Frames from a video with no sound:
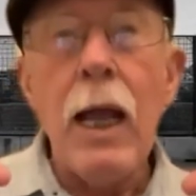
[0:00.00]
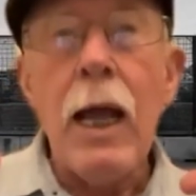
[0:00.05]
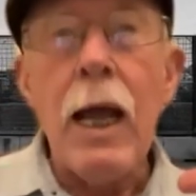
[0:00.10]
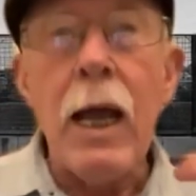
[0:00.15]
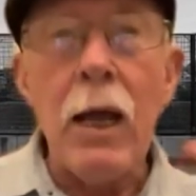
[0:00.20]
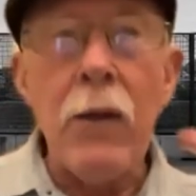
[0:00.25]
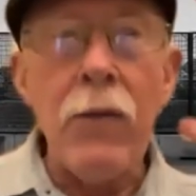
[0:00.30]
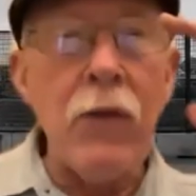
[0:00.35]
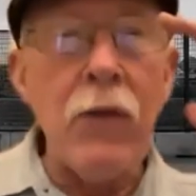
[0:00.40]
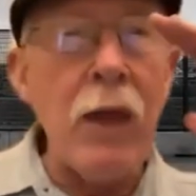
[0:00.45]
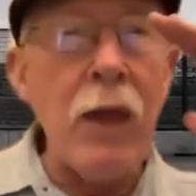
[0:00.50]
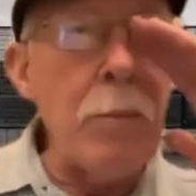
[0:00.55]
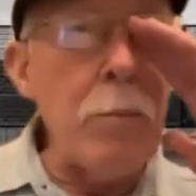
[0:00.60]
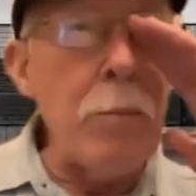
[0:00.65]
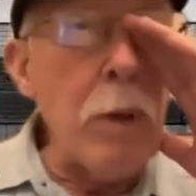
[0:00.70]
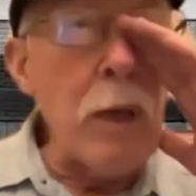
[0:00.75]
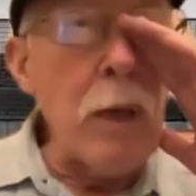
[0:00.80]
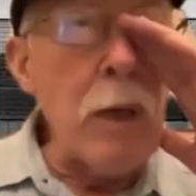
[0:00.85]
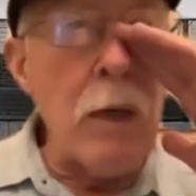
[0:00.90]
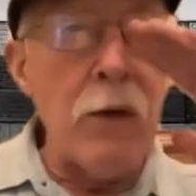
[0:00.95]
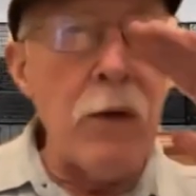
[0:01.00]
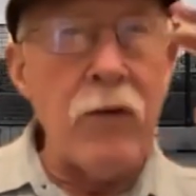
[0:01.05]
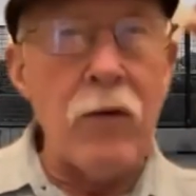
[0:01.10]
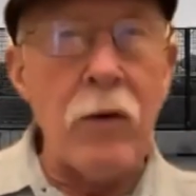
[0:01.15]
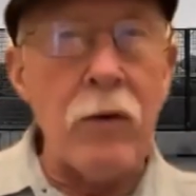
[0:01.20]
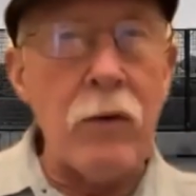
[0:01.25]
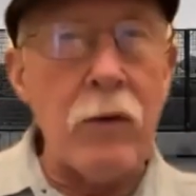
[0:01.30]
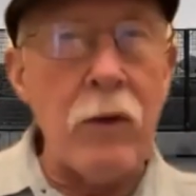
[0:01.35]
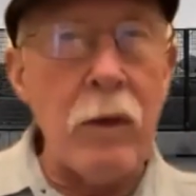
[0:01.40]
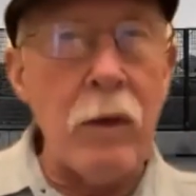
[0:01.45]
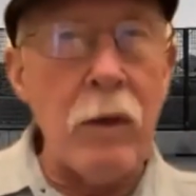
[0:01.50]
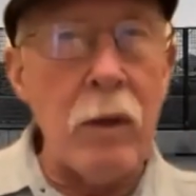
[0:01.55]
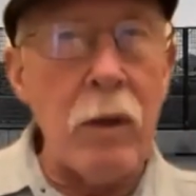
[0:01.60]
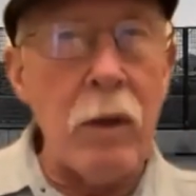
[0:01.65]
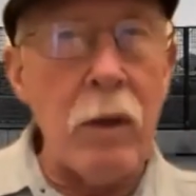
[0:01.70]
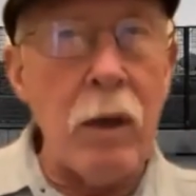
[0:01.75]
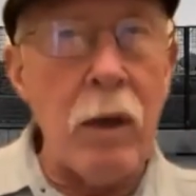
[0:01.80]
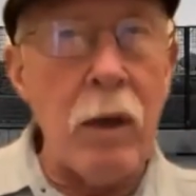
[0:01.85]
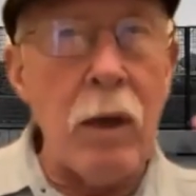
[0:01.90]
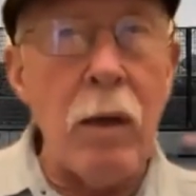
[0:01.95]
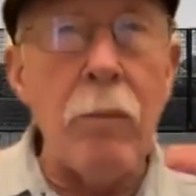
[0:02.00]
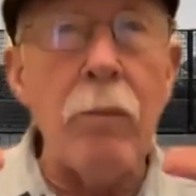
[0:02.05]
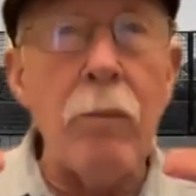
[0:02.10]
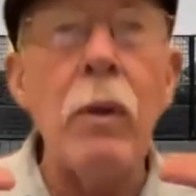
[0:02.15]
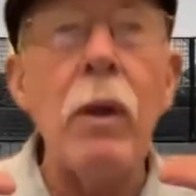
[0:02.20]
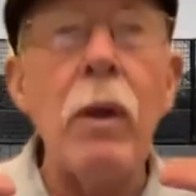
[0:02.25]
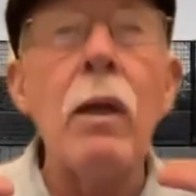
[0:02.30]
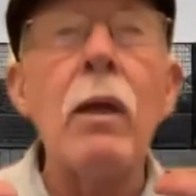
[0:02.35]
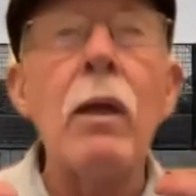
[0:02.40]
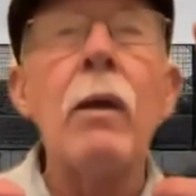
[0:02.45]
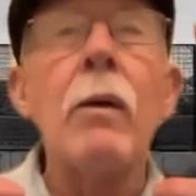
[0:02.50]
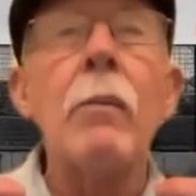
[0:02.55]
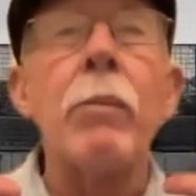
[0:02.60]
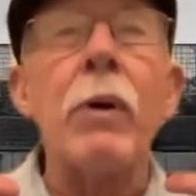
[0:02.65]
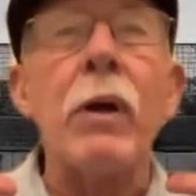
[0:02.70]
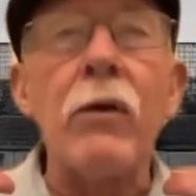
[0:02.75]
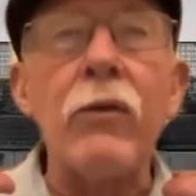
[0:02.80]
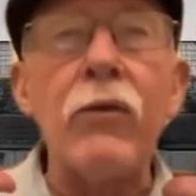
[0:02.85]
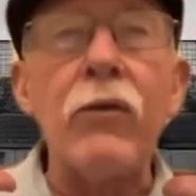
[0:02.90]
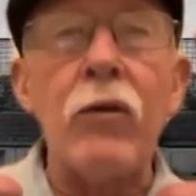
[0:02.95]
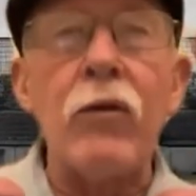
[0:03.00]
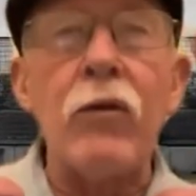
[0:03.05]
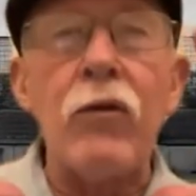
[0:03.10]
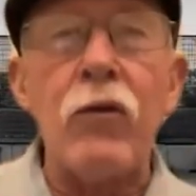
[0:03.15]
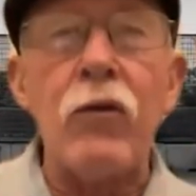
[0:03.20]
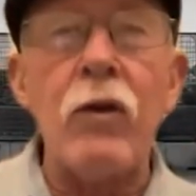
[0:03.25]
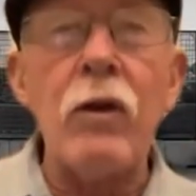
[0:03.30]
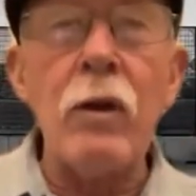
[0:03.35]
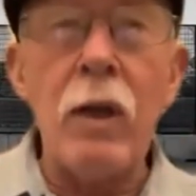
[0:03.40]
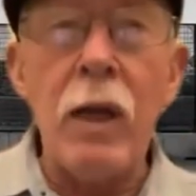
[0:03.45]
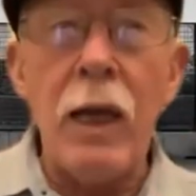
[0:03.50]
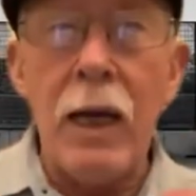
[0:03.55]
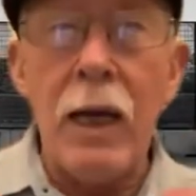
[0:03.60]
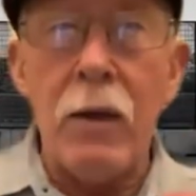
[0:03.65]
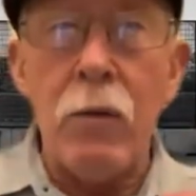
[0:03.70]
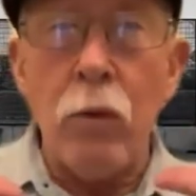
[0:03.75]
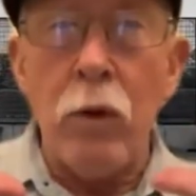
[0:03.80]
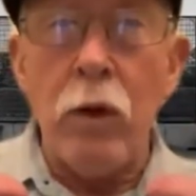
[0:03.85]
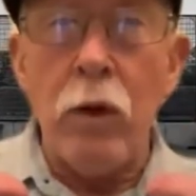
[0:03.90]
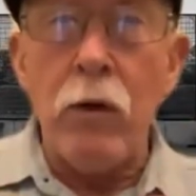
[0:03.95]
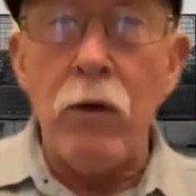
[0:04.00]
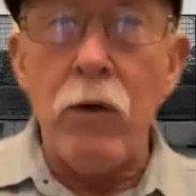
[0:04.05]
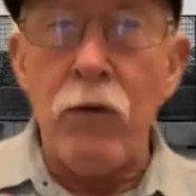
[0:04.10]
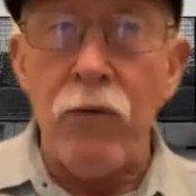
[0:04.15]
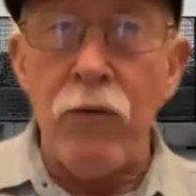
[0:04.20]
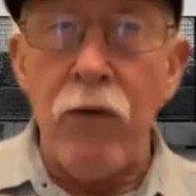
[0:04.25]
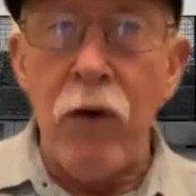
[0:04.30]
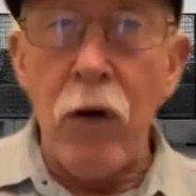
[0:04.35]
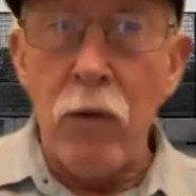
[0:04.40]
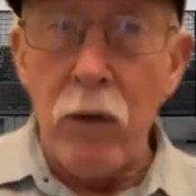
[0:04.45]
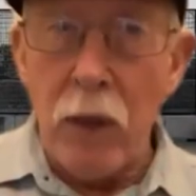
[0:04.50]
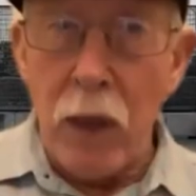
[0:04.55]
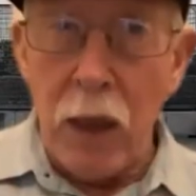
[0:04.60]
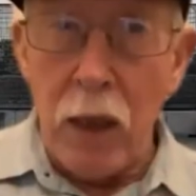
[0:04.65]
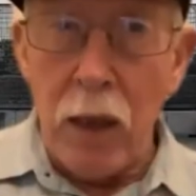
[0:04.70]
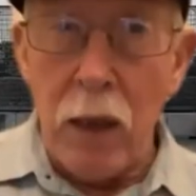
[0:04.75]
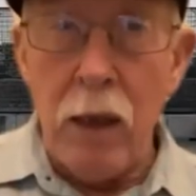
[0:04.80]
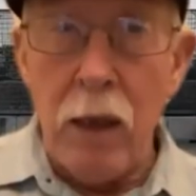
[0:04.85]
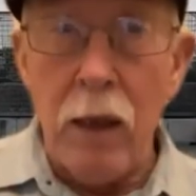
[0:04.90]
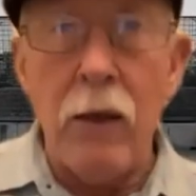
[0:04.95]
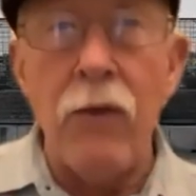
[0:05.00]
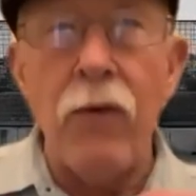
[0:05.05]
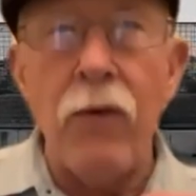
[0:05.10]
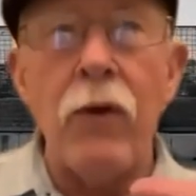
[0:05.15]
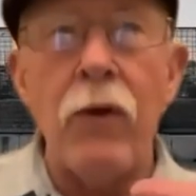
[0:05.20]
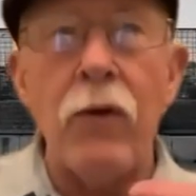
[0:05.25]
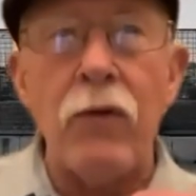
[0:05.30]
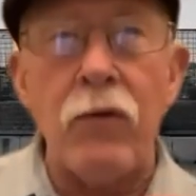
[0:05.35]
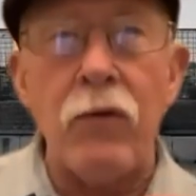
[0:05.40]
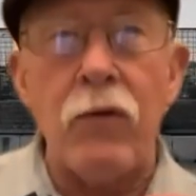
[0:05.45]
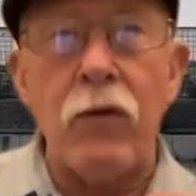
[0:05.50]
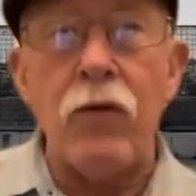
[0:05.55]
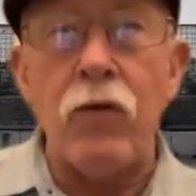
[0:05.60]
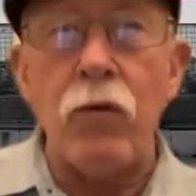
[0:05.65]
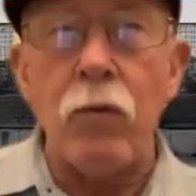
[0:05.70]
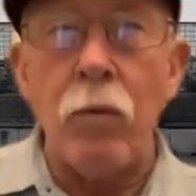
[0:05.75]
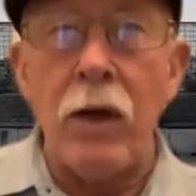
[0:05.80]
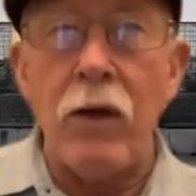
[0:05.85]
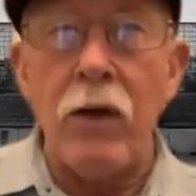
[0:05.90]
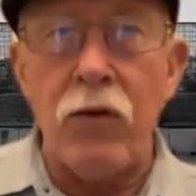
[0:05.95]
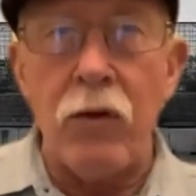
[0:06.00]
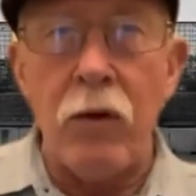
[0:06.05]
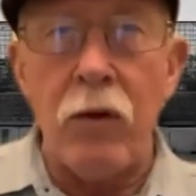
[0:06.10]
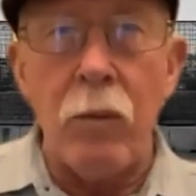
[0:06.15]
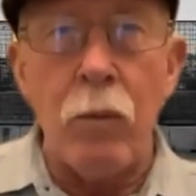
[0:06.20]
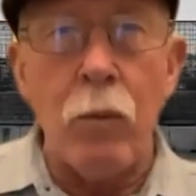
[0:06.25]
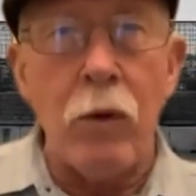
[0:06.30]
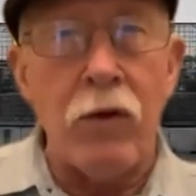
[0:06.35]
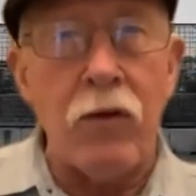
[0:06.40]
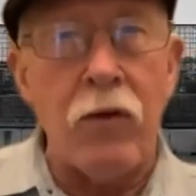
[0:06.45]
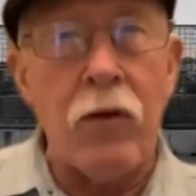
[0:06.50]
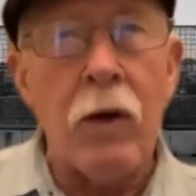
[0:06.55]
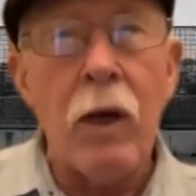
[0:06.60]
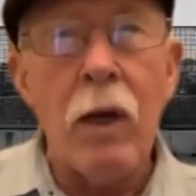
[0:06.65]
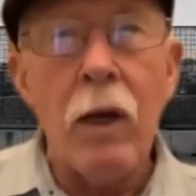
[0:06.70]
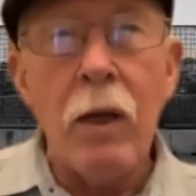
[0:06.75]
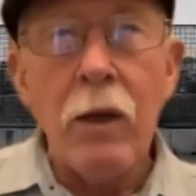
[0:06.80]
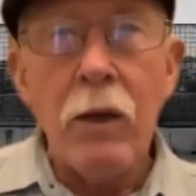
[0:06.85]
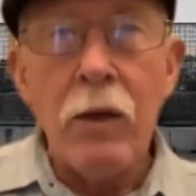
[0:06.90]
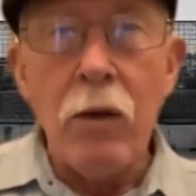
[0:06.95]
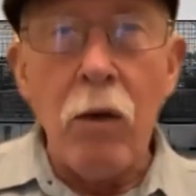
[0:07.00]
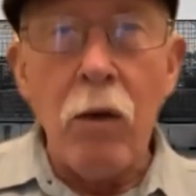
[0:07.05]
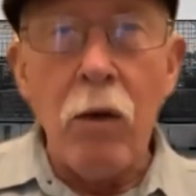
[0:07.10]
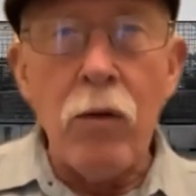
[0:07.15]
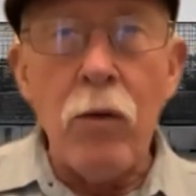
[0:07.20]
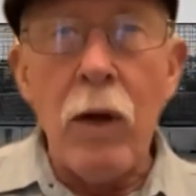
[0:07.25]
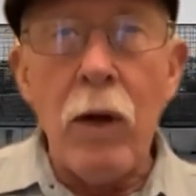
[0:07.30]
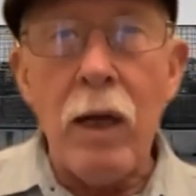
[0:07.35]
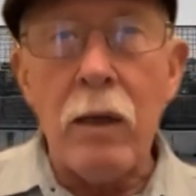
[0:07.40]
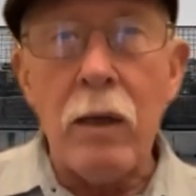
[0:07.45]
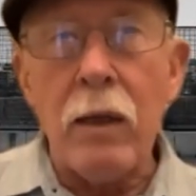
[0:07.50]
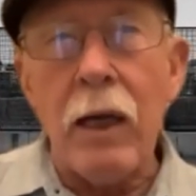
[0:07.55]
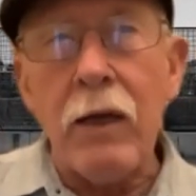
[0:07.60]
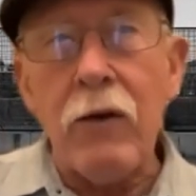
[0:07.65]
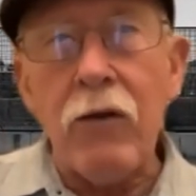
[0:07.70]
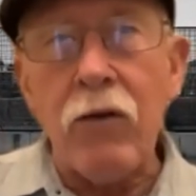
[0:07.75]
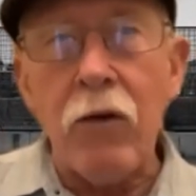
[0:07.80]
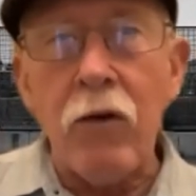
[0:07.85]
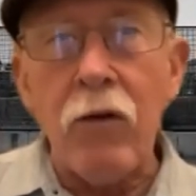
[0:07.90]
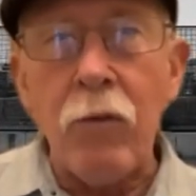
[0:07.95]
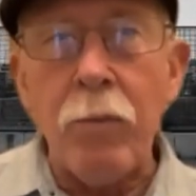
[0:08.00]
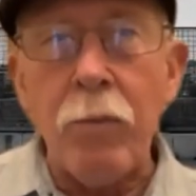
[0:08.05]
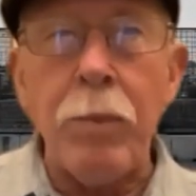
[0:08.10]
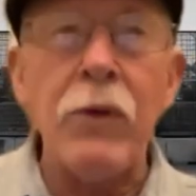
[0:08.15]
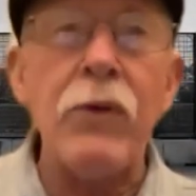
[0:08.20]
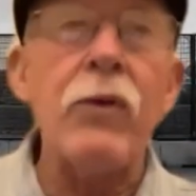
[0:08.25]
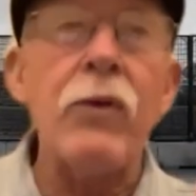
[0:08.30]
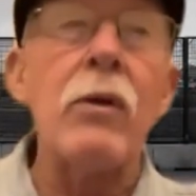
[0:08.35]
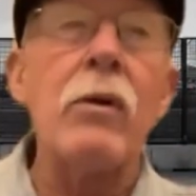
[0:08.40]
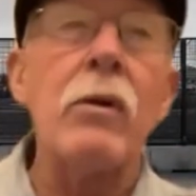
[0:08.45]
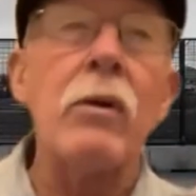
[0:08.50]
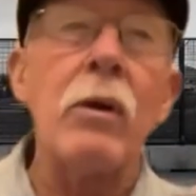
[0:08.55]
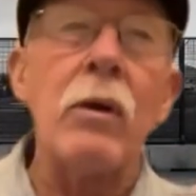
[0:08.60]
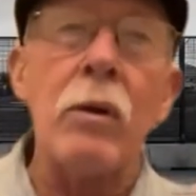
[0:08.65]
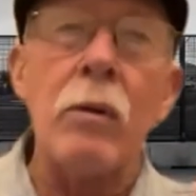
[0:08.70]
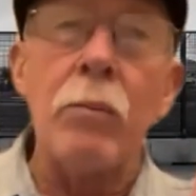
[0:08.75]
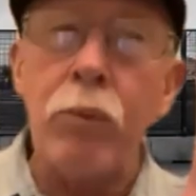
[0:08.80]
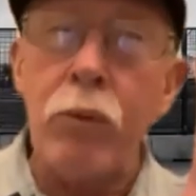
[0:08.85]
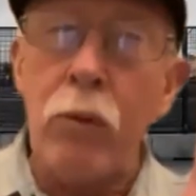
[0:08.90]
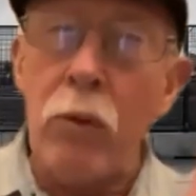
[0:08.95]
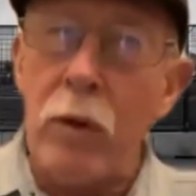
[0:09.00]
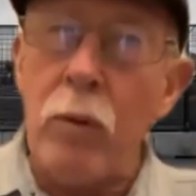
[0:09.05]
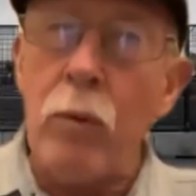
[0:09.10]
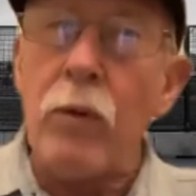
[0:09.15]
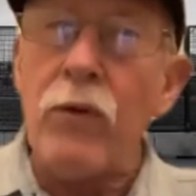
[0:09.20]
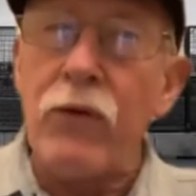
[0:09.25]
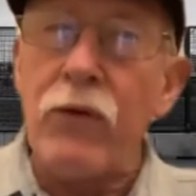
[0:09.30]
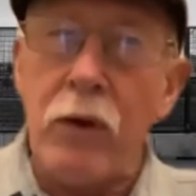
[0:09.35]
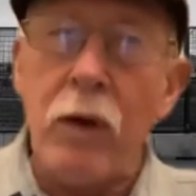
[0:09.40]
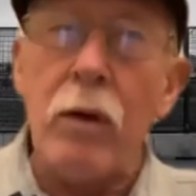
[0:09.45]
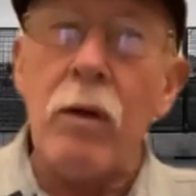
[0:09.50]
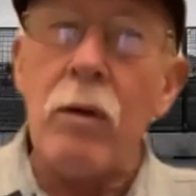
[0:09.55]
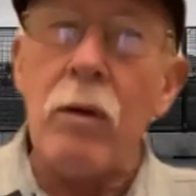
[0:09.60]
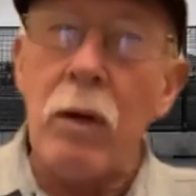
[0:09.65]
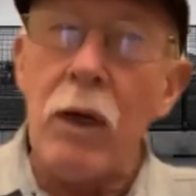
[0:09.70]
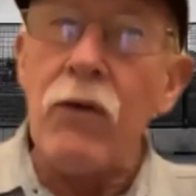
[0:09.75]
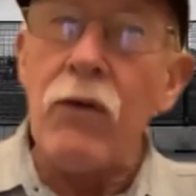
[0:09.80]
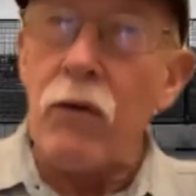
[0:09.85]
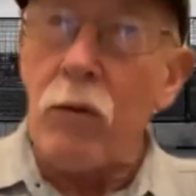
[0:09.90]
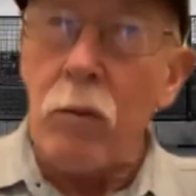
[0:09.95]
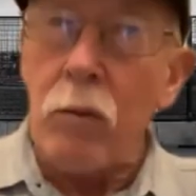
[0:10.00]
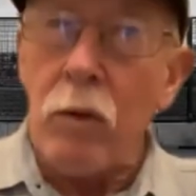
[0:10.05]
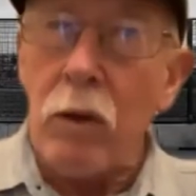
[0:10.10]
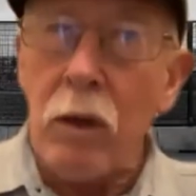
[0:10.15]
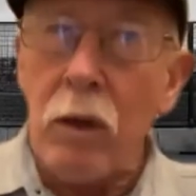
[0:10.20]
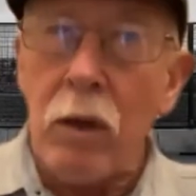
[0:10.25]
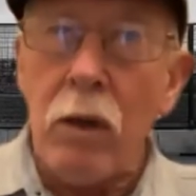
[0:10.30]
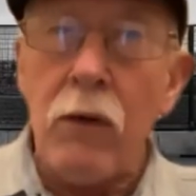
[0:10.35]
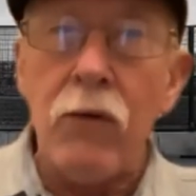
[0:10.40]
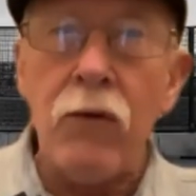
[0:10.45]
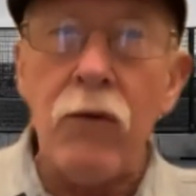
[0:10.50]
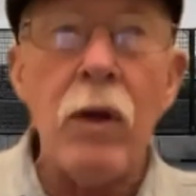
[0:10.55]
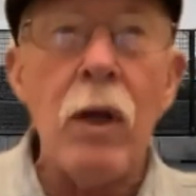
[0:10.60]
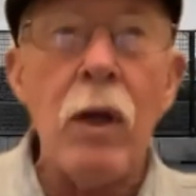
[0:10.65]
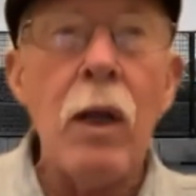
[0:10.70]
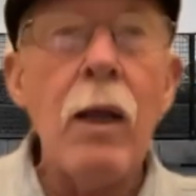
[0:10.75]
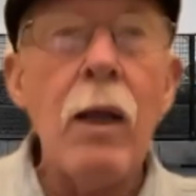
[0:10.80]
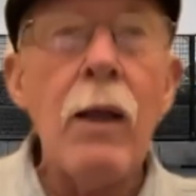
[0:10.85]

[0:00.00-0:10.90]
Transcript: And then because it didn't um, because it still had workers voting in this situation in which you know you had elections, but the employer would terrorize the workers